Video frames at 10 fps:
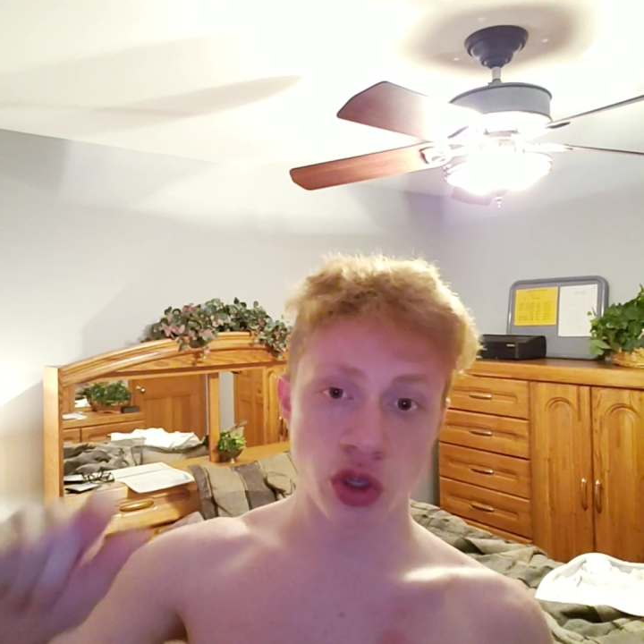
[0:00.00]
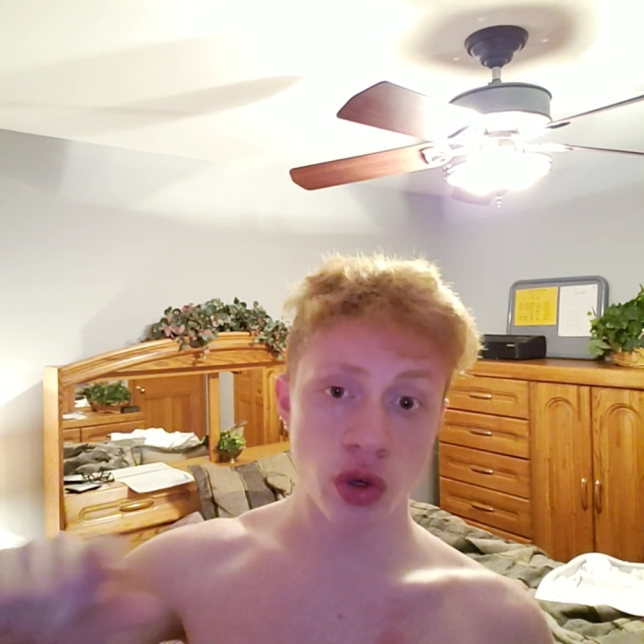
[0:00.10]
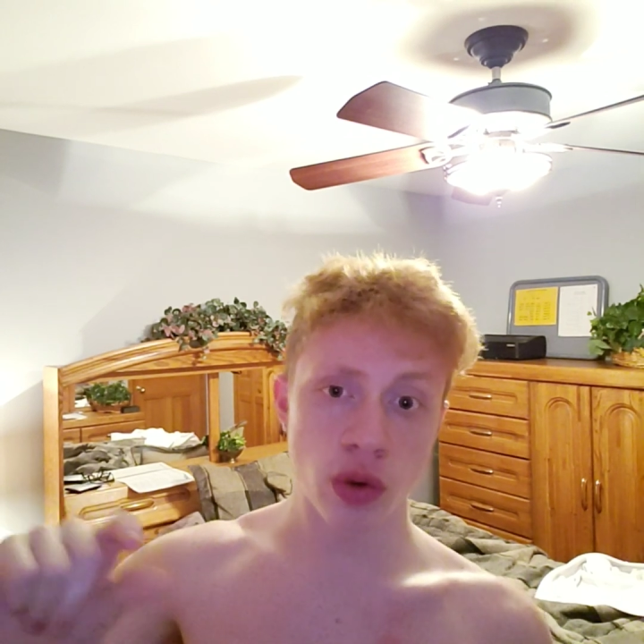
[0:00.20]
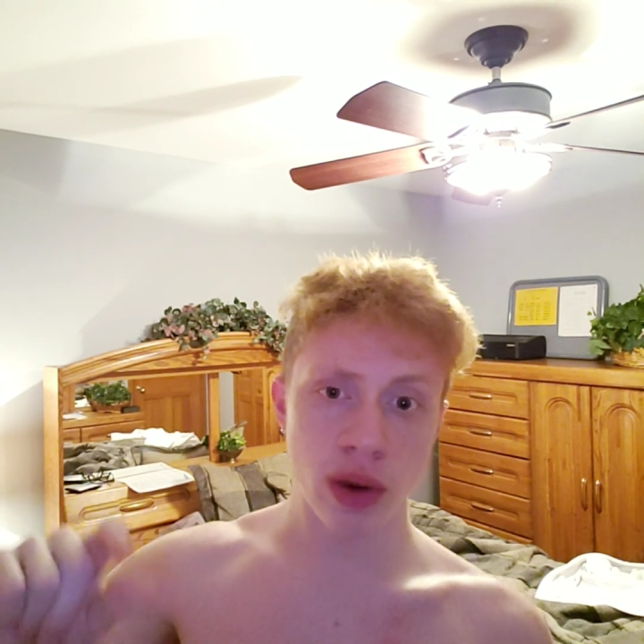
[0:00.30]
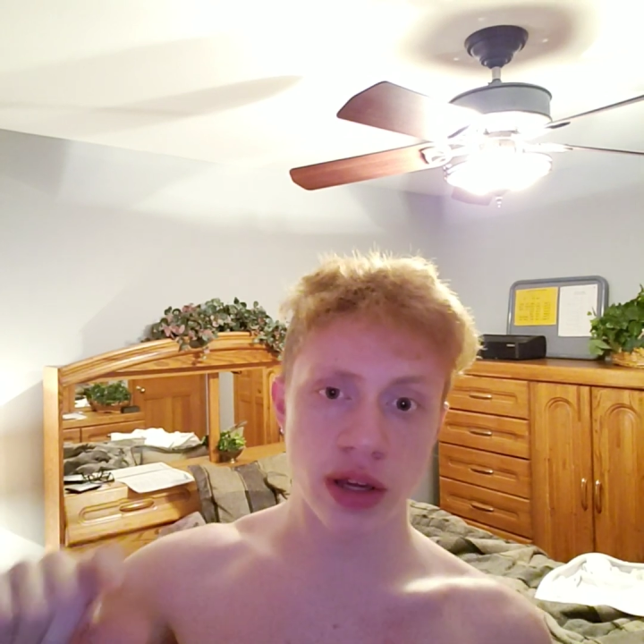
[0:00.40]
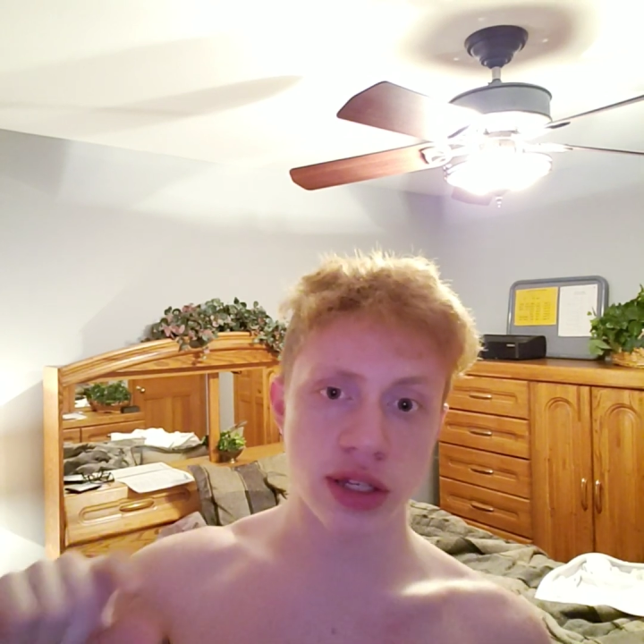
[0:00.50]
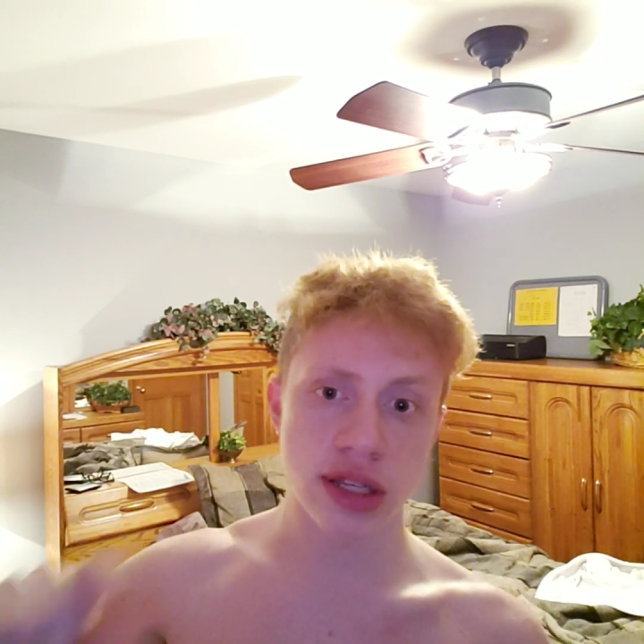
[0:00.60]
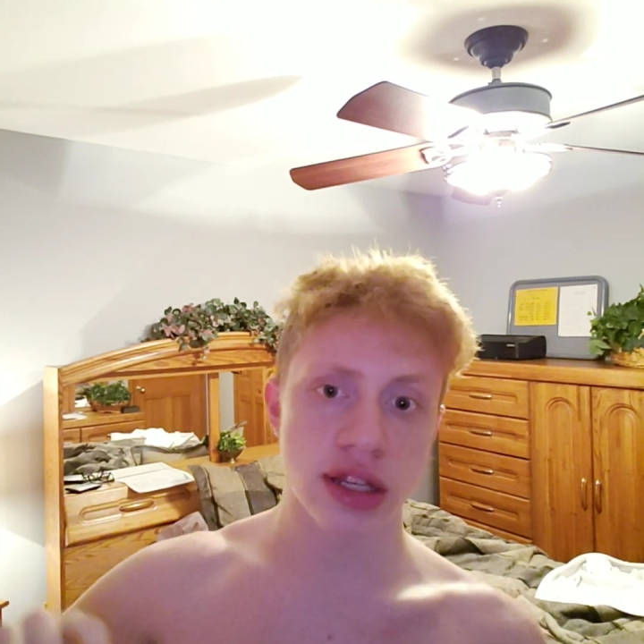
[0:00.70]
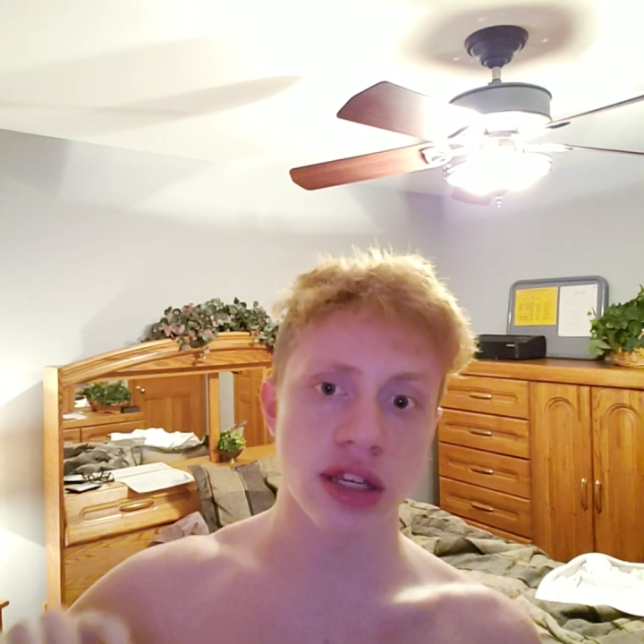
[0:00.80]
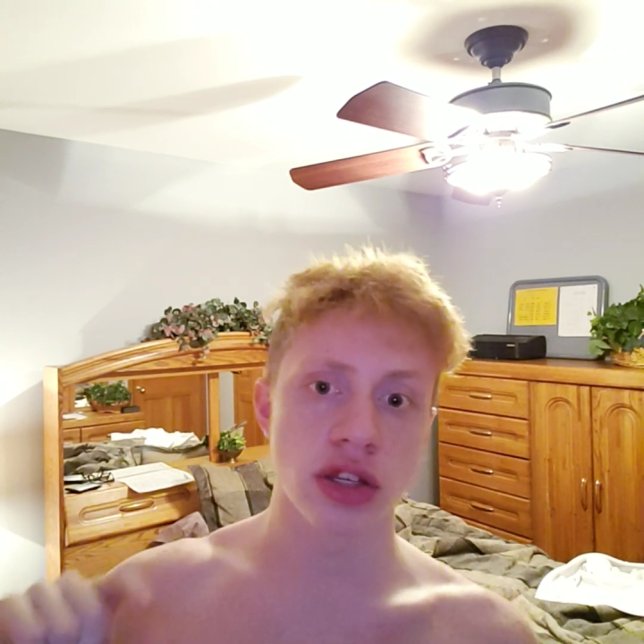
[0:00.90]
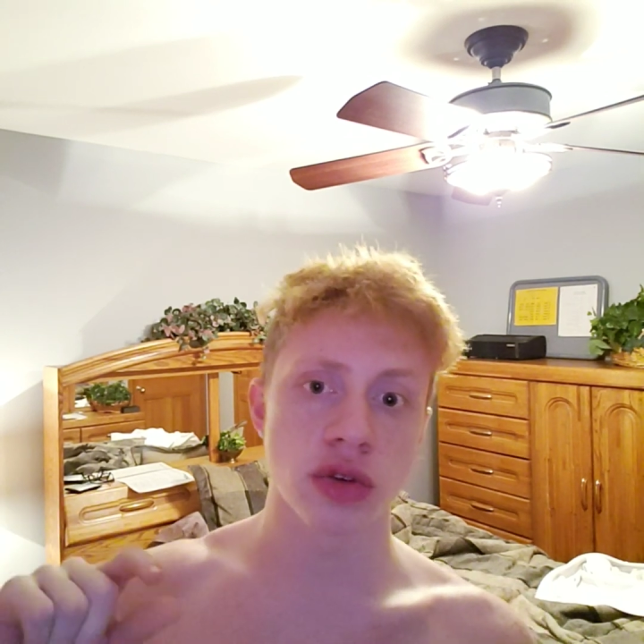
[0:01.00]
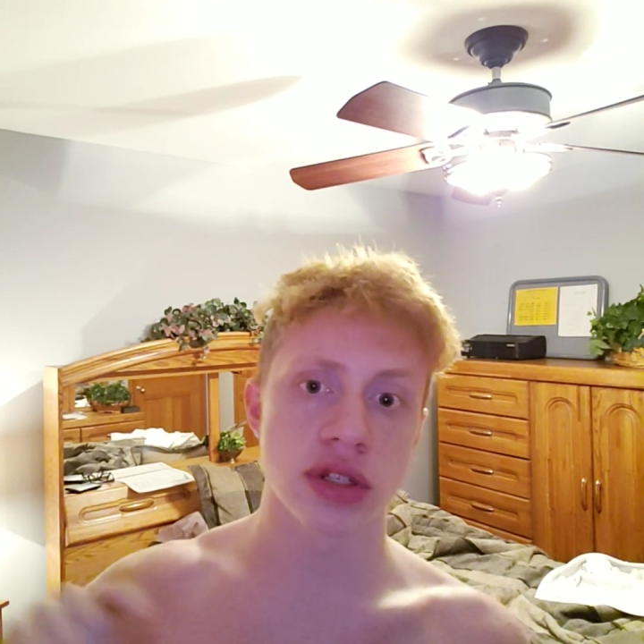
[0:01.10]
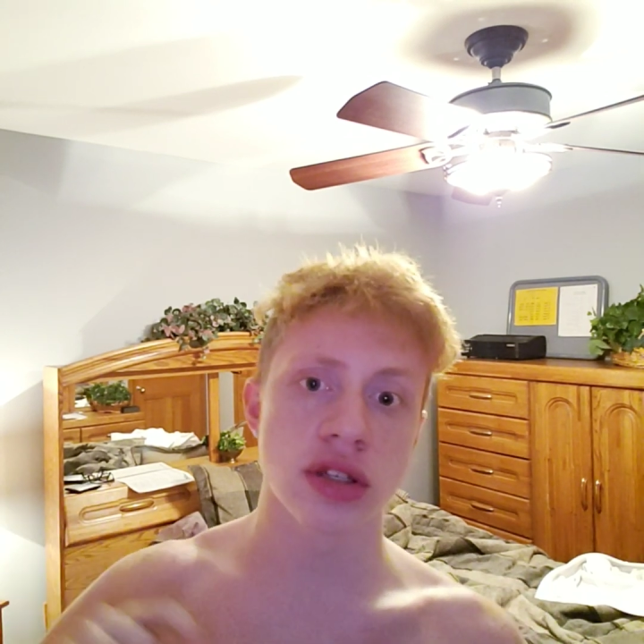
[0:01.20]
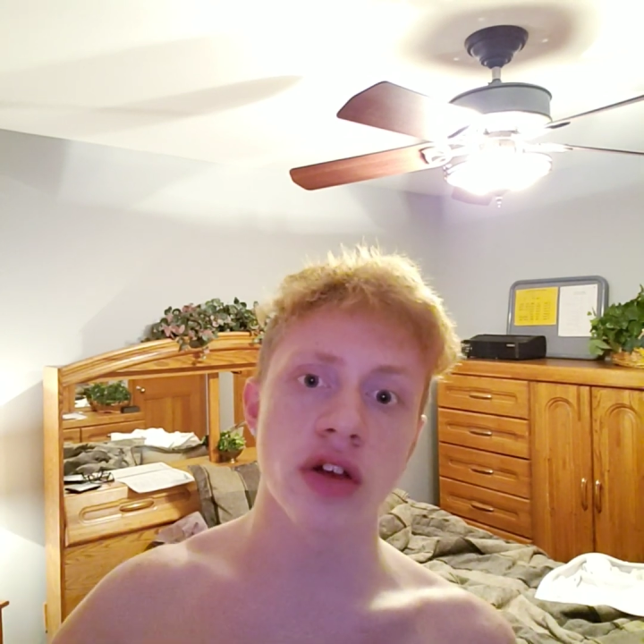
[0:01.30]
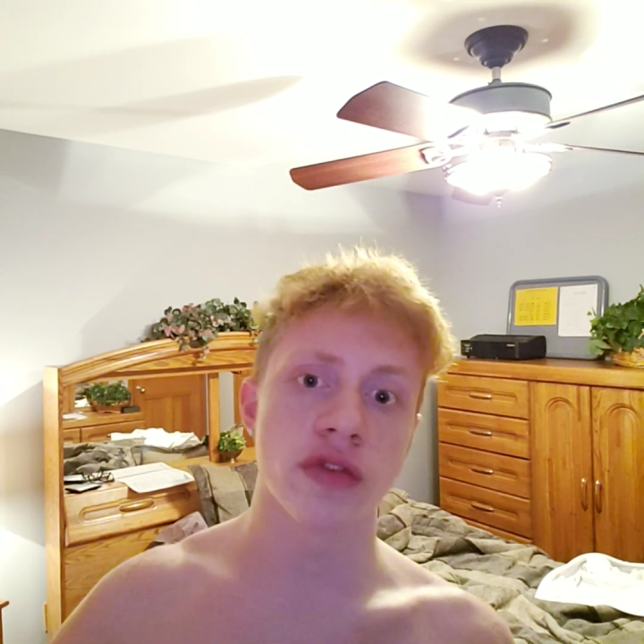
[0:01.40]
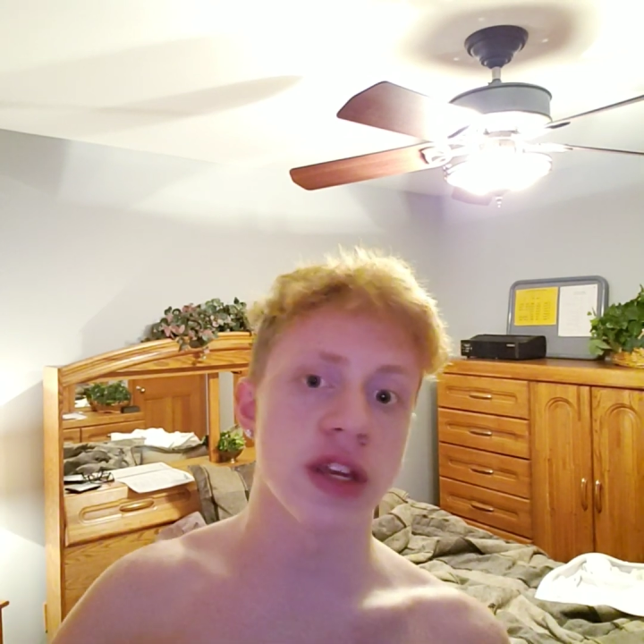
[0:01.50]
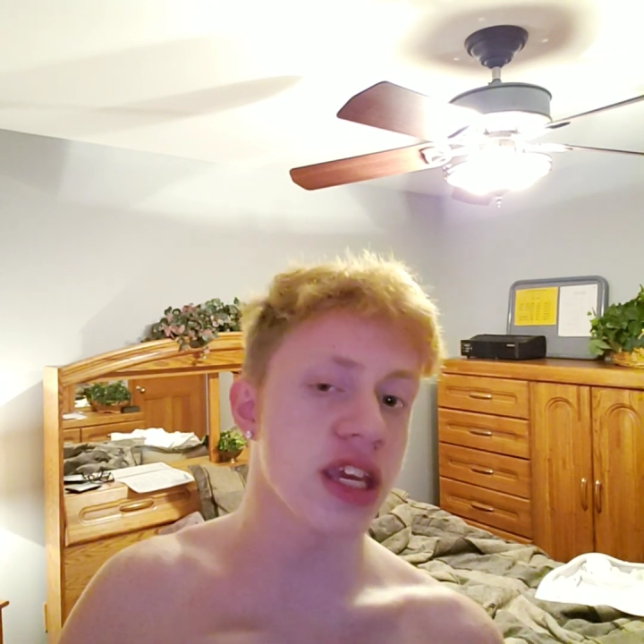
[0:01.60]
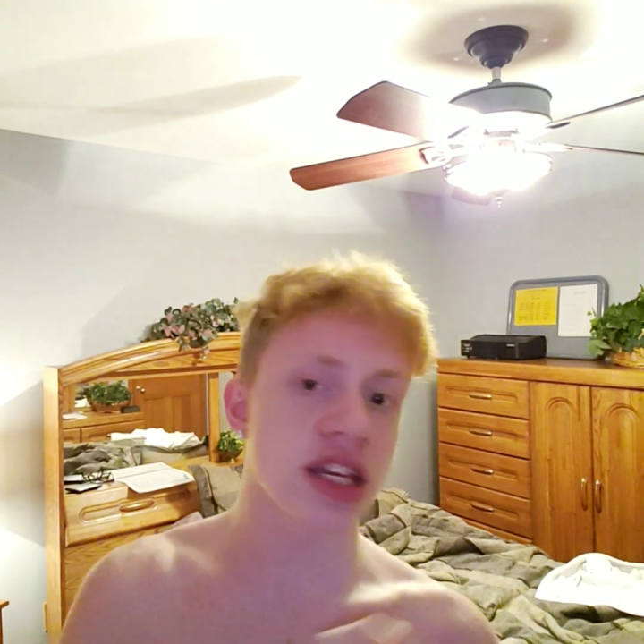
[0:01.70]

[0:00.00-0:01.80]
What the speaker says: So you can watch this nigga yourself.